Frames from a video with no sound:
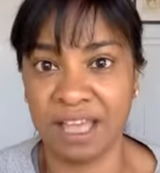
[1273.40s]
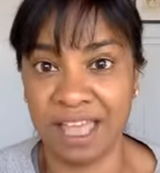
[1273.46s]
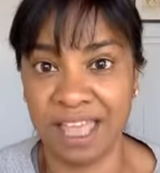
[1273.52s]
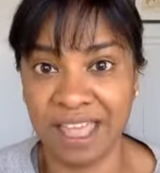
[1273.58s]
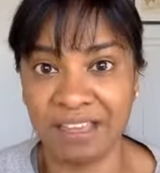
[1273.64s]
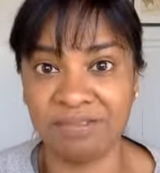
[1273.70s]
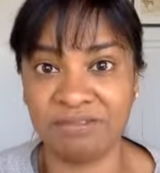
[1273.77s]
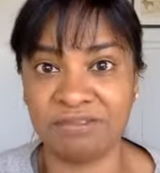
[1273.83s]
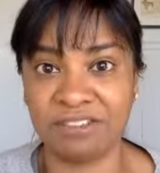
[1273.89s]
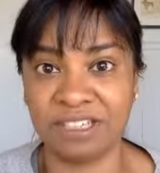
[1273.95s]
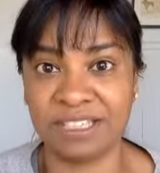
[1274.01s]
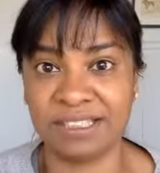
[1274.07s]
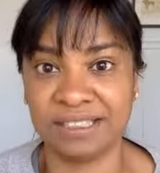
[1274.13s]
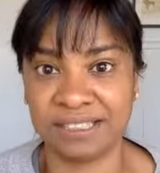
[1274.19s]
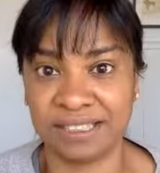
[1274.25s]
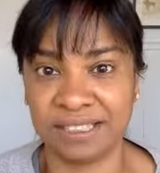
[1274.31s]

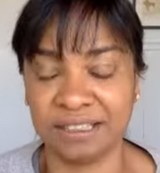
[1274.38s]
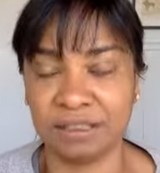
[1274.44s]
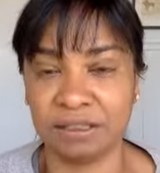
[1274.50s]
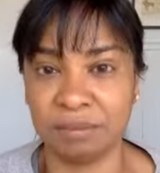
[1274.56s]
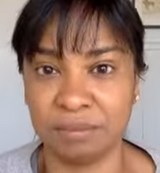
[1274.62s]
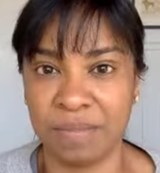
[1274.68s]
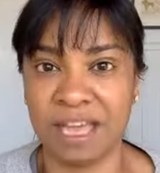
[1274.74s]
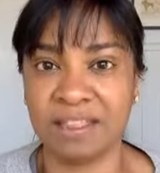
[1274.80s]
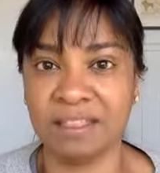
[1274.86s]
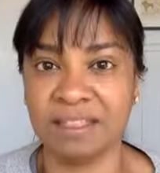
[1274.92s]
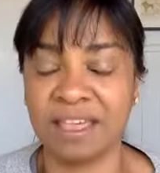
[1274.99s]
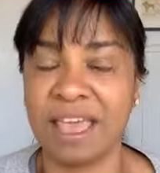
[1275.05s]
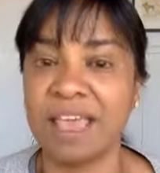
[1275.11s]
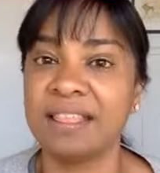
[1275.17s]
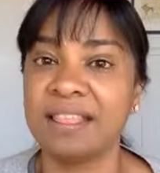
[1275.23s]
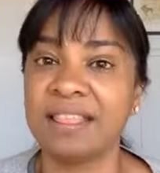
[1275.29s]
every single month,
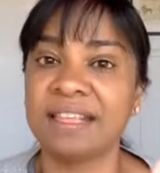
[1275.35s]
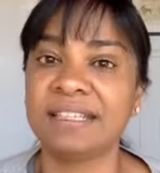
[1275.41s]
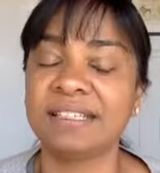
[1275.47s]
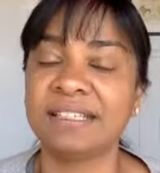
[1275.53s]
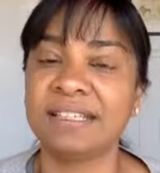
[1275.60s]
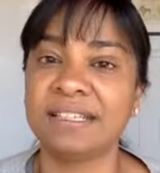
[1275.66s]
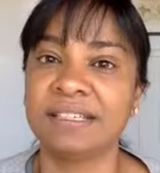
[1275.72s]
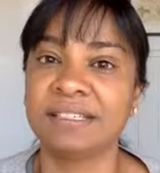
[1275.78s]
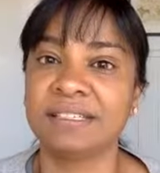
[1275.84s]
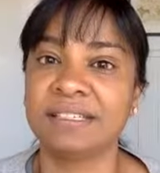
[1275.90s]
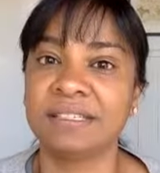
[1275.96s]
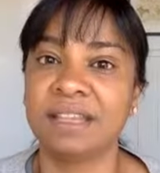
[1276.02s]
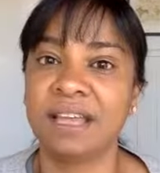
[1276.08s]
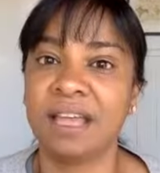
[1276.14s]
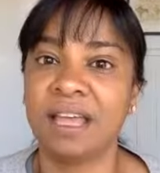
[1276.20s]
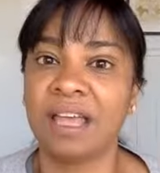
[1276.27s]
and this is
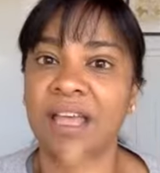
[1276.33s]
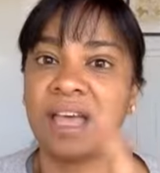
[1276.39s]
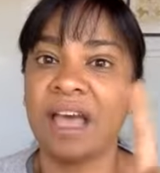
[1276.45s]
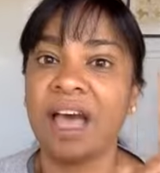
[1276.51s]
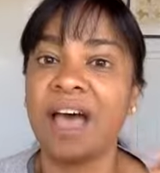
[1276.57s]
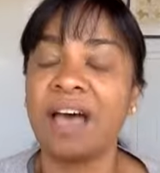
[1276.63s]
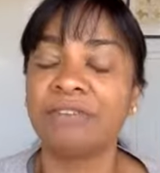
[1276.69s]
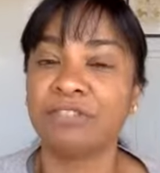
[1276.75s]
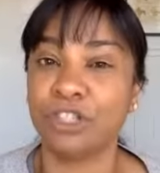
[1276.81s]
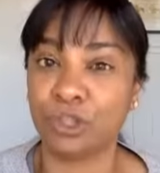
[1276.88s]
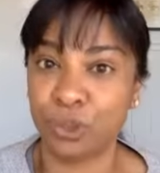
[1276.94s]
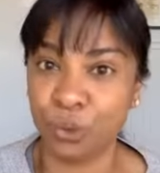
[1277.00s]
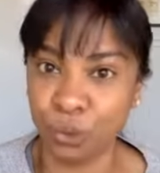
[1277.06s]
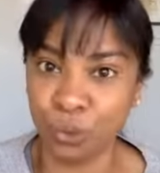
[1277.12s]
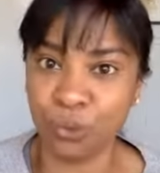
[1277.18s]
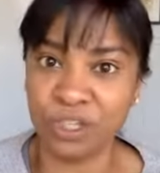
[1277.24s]
after
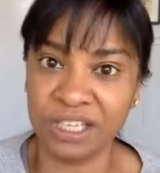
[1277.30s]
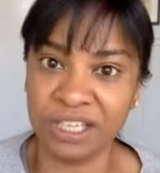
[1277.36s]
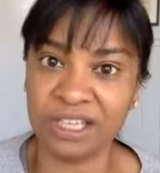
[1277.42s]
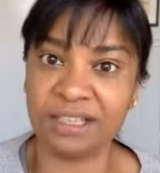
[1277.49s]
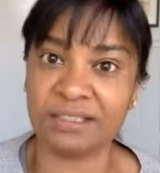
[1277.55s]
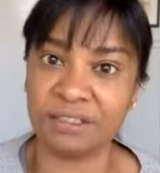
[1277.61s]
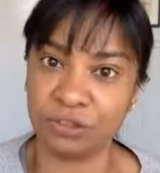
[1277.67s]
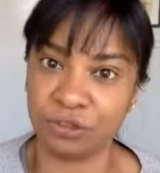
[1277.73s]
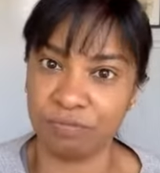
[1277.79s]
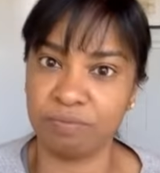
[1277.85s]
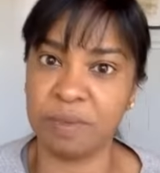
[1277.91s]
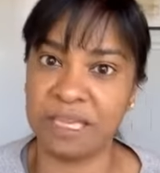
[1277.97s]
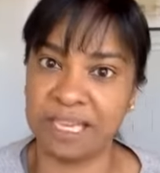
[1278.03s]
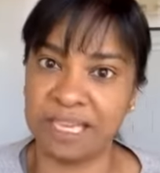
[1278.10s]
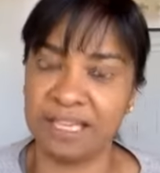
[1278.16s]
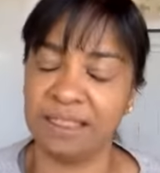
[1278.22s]
2 years of
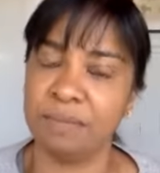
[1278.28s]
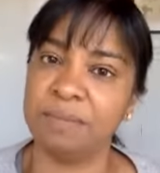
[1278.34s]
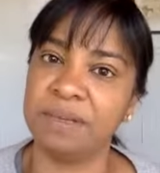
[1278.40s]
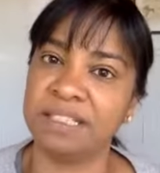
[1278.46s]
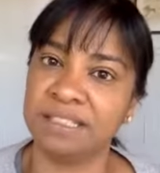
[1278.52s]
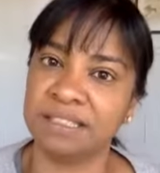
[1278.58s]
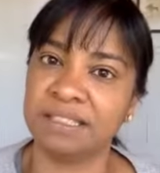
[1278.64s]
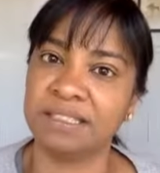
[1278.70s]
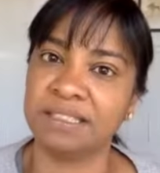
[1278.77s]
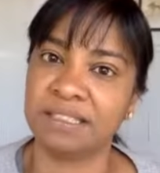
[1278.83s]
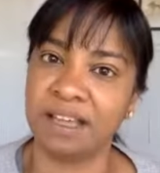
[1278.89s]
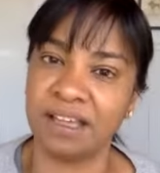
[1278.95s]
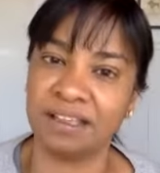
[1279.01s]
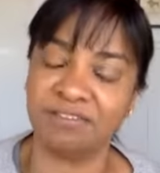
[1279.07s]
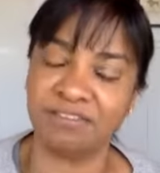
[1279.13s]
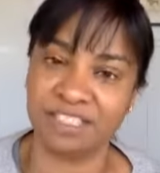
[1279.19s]
being in the business,
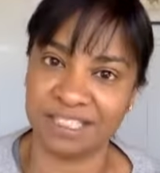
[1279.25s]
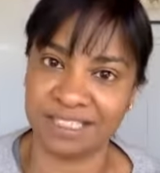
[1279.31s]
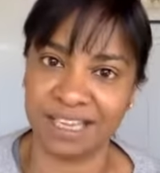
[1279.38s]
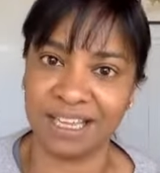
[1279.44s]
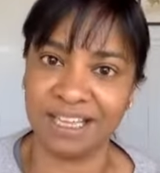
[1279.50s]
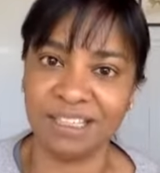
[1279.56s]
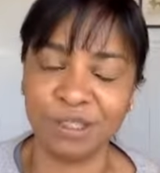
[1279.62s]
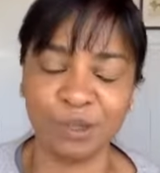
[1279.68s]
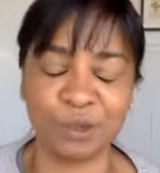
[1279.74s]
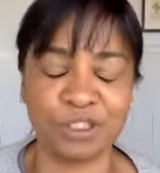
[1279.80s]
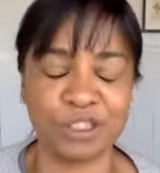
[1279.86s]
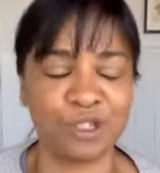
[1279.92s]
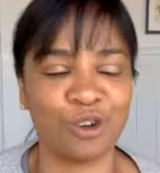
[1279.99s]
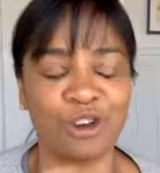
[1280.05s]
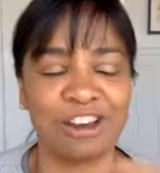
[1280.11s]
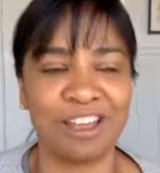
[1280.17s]
I have to say. So
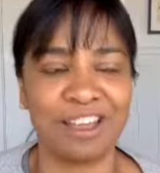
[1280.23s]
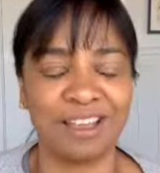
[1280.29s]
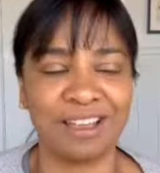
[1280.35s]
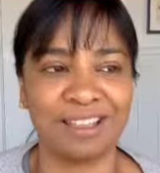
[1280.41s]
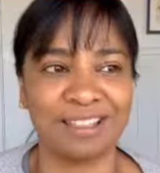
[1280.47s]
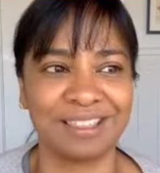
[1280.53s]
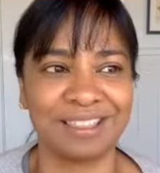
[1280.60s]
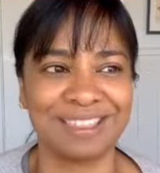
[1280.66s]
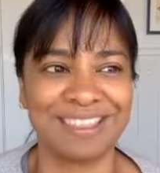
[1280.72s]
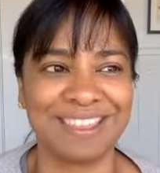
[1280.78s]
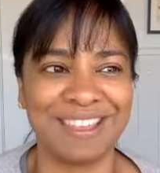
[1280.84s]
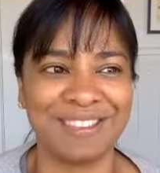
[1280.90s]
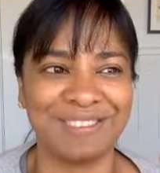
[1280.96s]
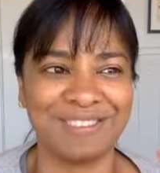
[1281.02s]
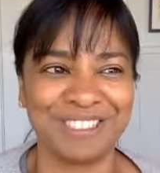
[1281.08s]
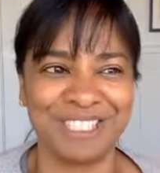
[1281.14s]
it's not like
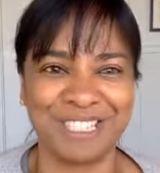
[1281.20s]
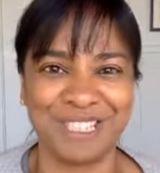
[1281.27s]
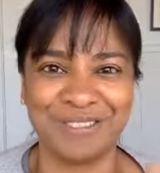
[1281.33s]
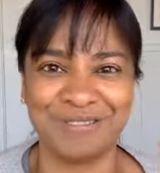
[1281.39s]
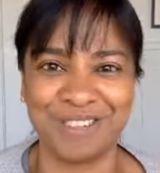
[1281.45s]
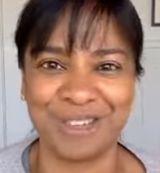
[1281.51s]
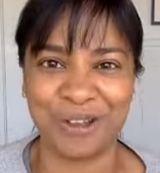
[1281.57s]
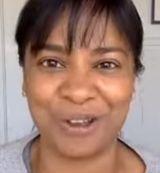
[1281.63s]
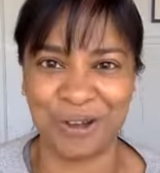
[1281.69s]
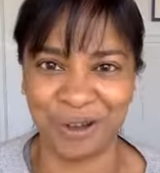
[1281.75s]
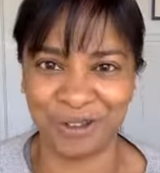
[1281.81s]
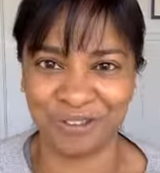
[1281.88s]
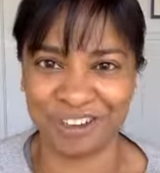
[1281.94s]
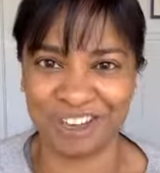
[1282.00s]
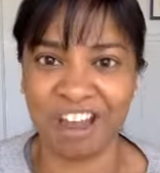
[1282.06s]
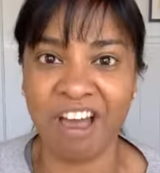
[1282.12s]
they've achieved it
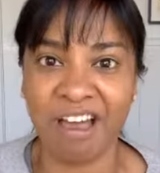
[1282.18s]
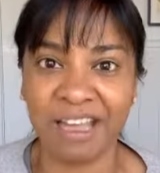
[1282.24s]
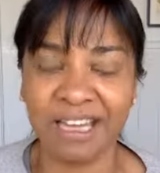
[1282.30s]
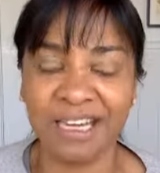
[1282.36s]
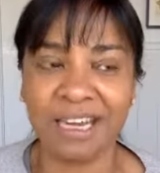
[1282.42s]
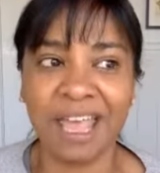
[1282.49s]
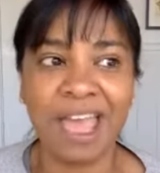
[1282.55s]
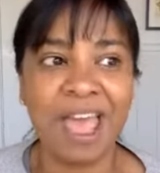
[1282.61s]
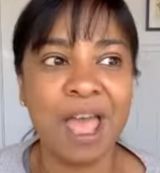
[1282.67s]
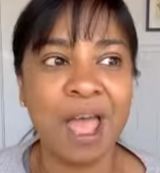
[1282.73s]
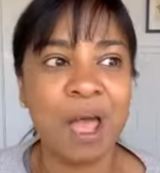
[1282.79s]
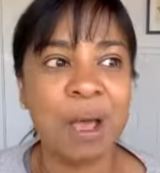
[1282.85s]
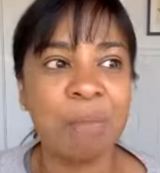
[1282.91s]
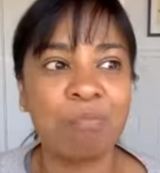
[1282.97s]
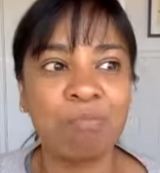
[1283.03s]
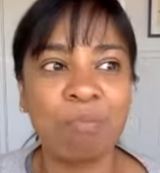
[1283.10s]
overnight.
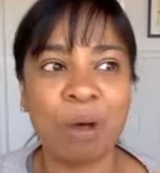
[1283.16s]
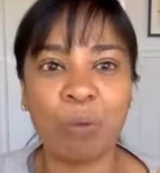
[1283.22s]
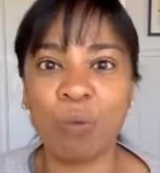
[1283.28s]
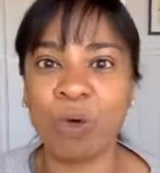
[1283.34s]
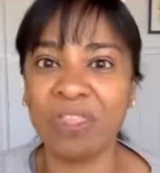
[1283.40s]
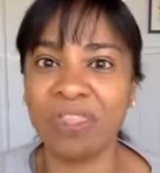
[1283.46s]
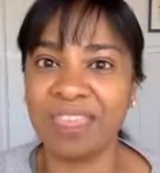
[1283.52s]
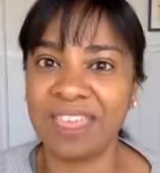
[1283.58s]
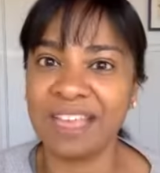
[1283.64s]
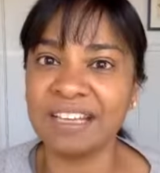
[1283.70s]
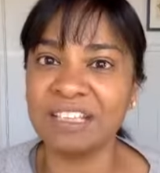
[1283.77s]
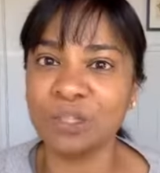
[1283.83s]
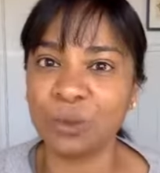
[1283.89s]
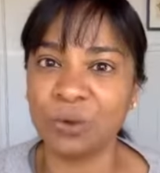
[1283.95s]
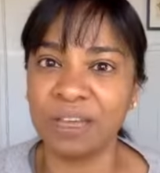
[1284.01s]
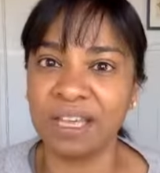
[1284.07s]
But what they're
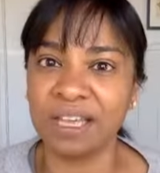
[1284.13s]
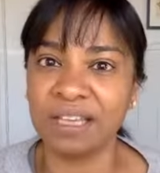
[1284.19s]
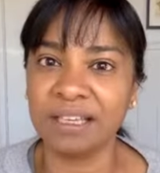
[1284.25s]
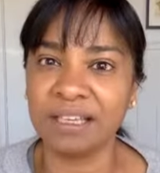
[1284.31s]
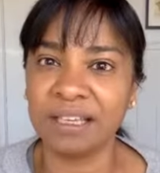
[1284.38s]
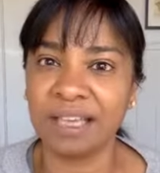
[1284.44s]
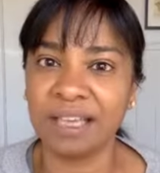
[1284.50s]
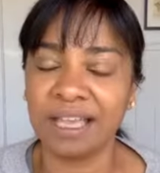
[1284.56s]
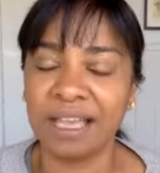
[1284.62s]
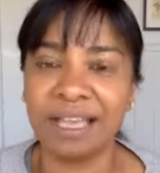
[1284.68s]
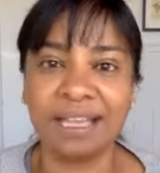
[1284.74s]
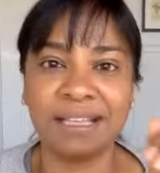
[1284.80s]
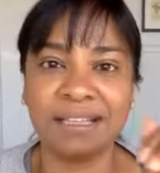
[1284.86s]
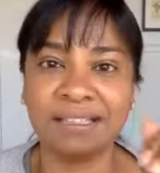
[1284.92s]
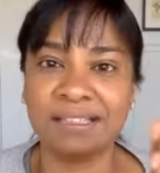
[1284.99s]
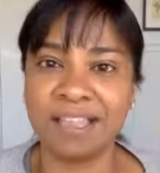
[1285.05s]
doing
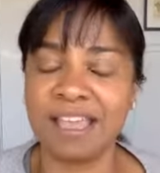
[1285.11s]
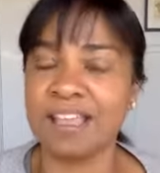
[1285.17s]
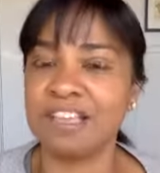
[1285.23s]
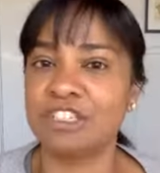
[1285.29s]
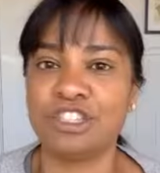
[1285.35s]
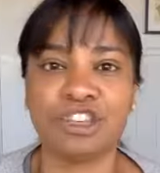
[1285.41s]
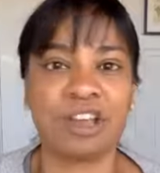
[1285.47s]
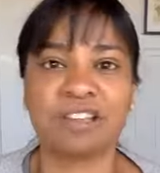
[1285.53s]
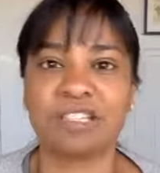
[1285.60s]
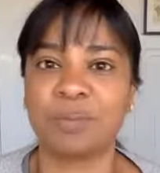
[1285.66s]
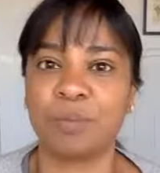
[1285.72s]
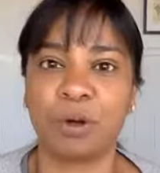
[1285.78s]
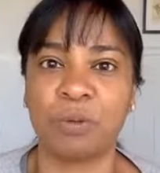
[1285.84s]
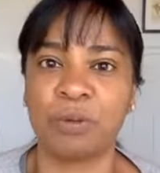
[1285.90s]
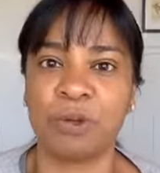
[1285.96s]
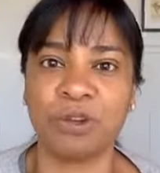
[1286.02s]
is they're just
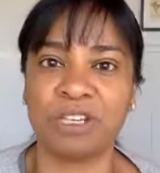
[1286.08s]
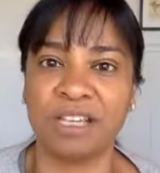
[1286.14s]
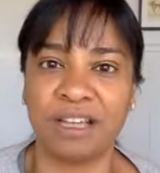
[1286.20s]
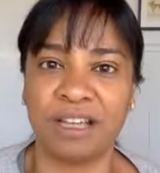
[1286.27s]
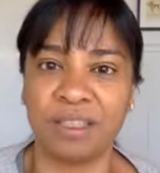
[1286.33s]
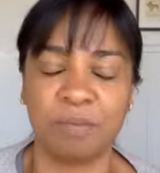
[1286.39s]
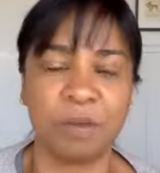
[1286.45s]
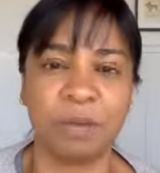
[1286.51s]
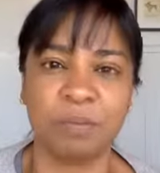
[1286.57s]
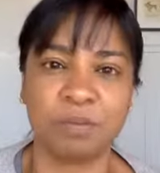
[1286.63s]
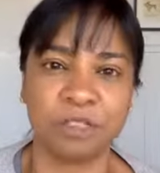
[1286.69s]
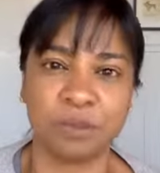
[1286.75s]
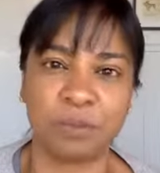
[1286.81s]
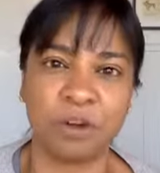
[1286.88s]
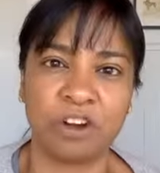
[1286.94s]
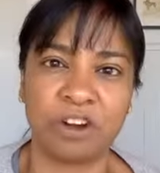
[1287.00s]
promoting other
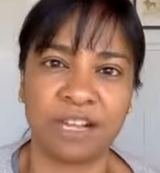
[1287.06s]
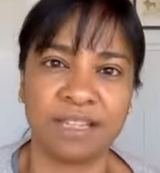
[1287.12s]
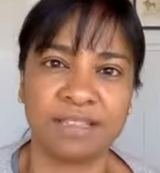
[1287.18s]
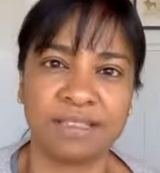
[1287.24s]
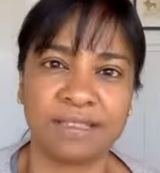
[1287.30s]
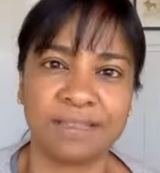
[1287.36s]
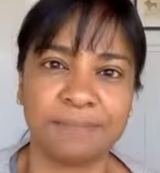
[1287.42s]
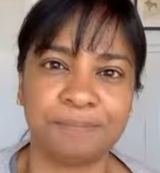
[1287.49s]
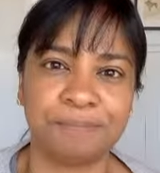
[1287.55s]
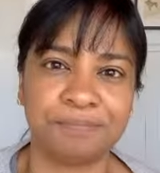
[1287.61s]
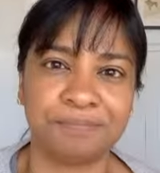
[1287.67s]
people's products.